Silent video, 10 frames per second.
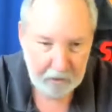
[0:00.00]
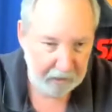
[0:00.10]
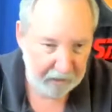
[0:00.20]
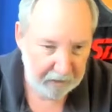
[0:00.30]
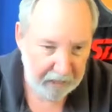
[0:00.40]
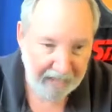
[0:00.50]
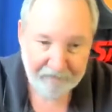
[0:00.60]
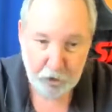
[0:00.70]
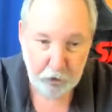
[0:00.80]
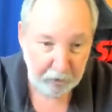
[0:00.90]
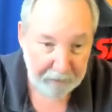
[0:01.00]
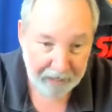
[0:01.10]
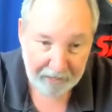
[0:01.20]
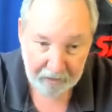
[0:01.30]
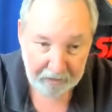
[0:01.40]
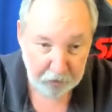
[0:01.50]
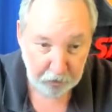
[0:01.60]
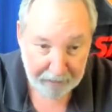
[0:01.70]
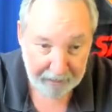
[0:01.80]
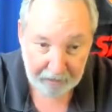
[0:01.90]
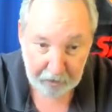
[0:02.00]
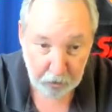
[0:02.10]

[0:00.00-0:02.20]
Uh, have it join domain, uh, domain,